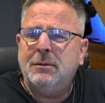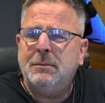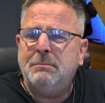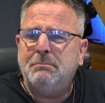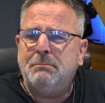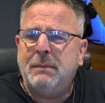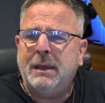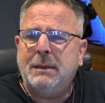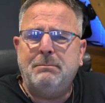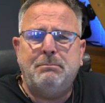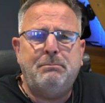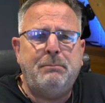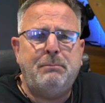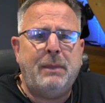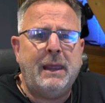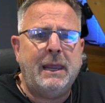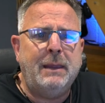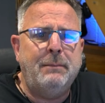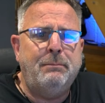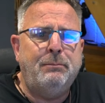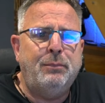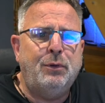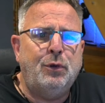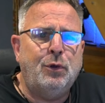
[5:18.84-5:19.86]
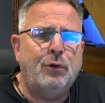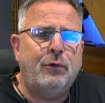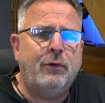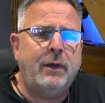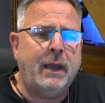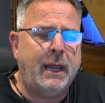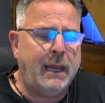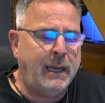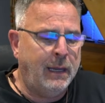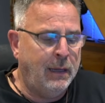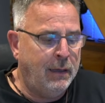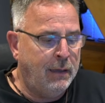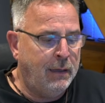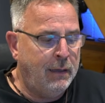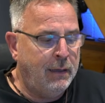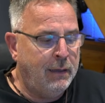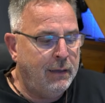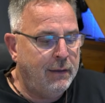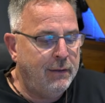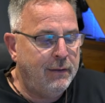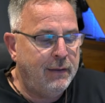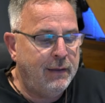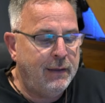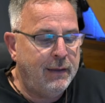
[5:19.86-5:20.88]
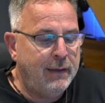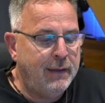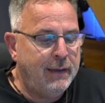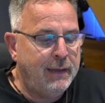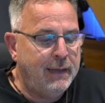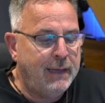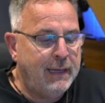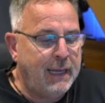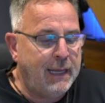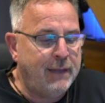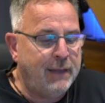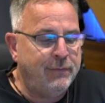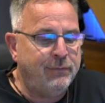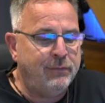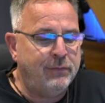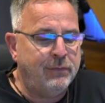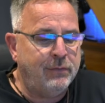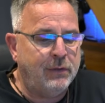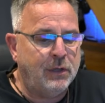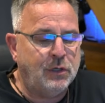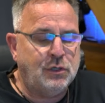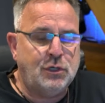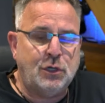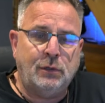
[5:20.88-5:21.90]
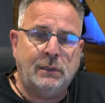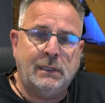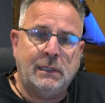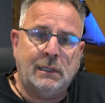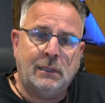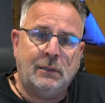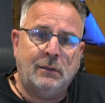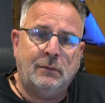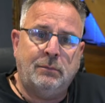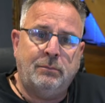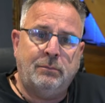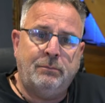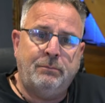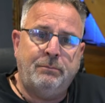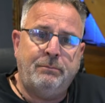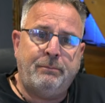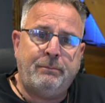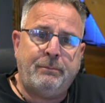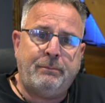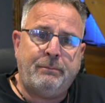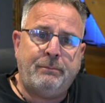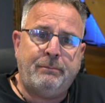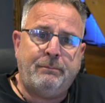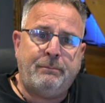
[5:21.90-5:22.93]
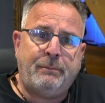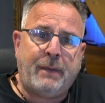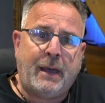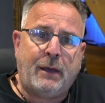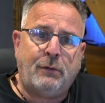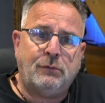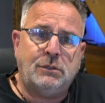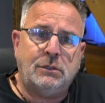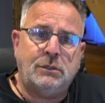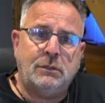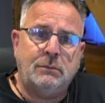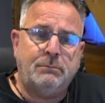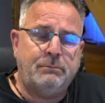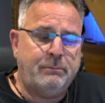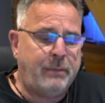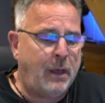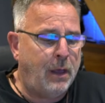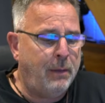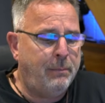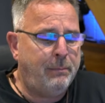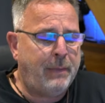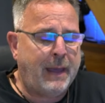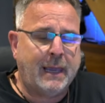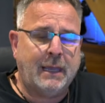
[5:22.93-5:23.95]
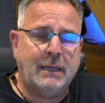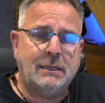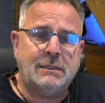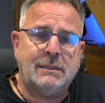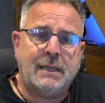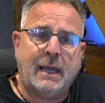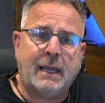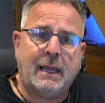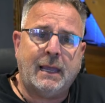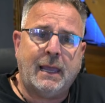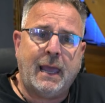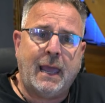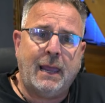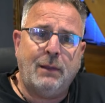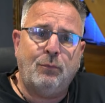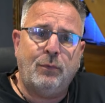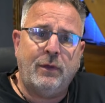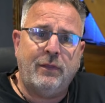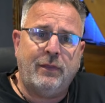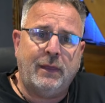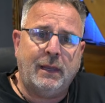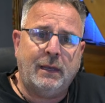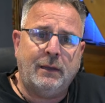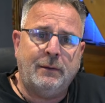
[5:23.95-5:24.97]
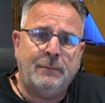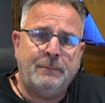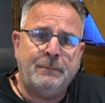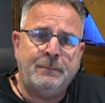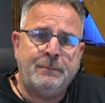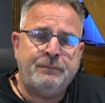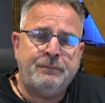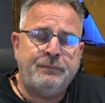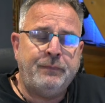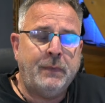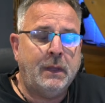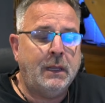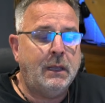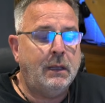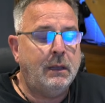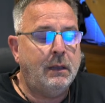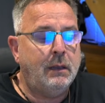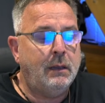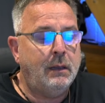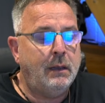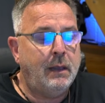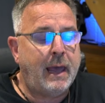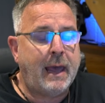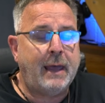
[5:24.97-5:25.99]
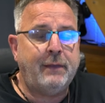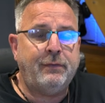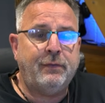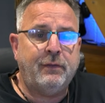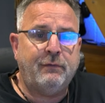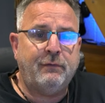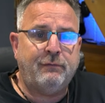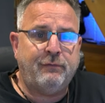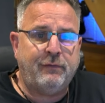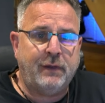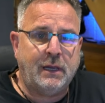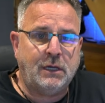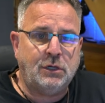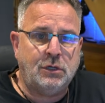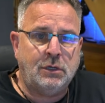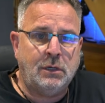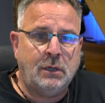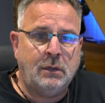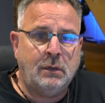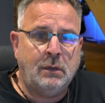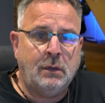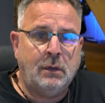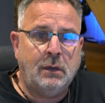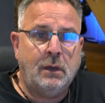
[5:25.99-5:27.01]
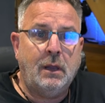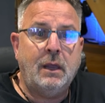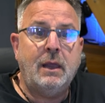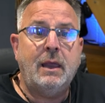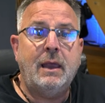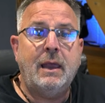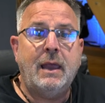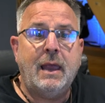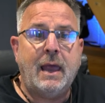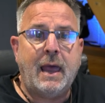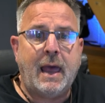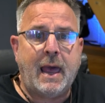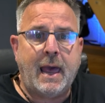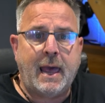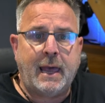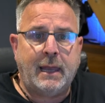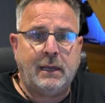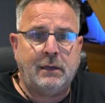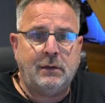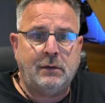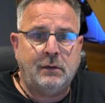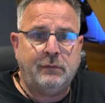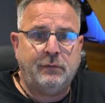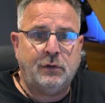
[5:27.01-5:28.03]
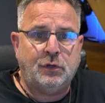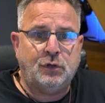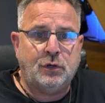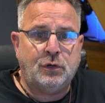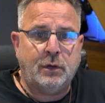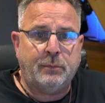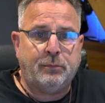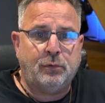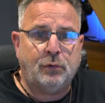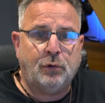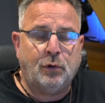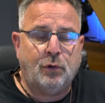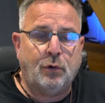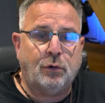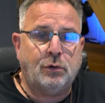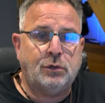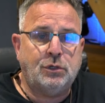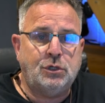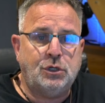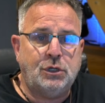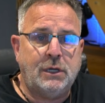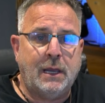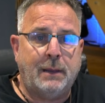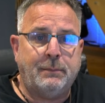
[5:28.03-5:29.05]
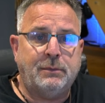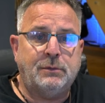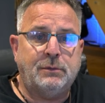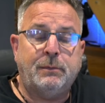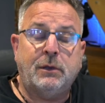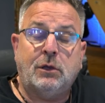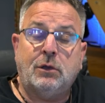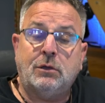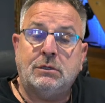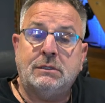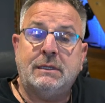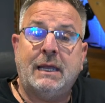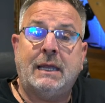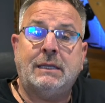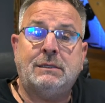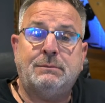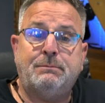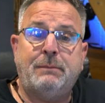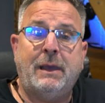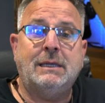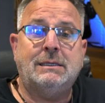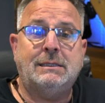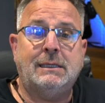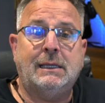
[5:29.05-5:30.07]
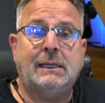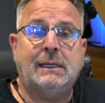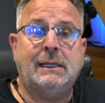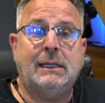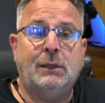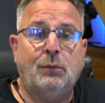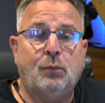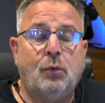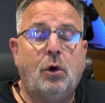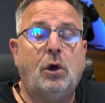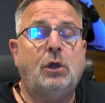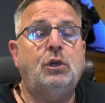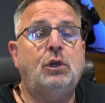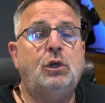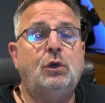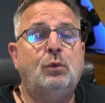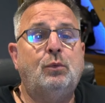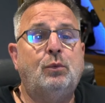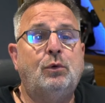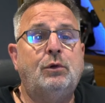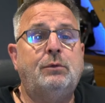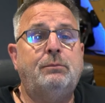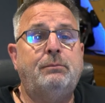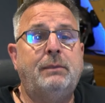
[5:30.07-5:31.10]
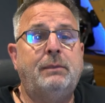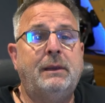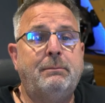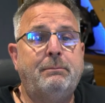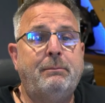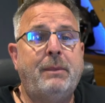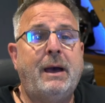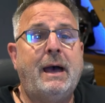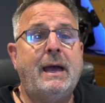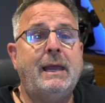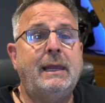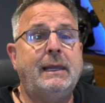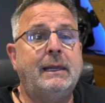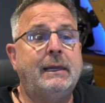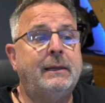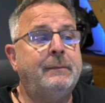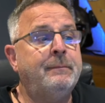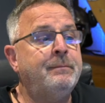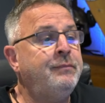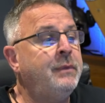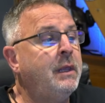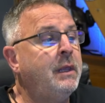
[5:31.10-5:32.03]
mint pea puree in the 2 little packets that came with it, and the fish, and the triple cooked chips, because that's basically what you would be buying,